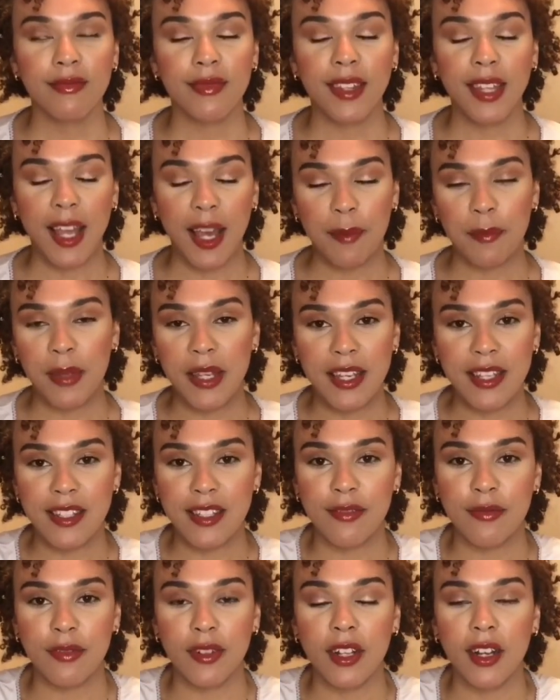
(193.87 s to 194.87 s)
get
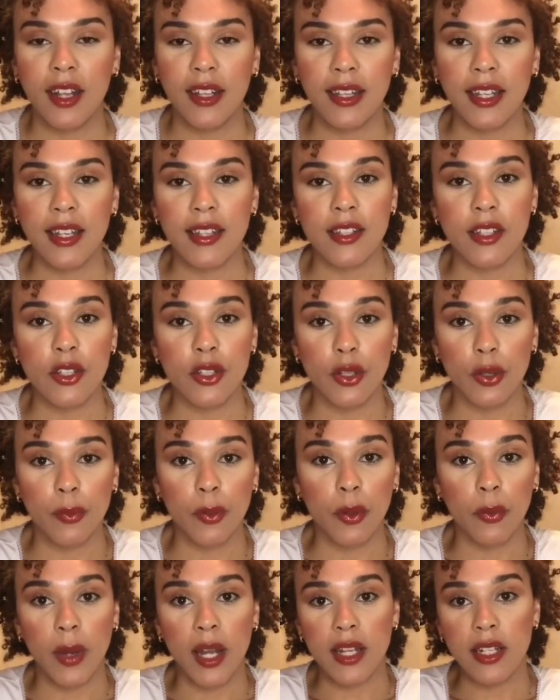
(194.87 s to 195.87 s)
peaceful. I think it's a super
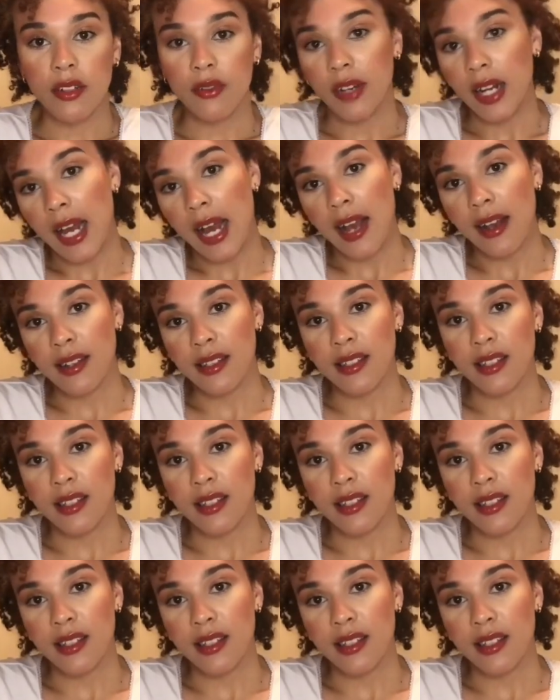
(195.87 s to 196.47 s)
way to relax,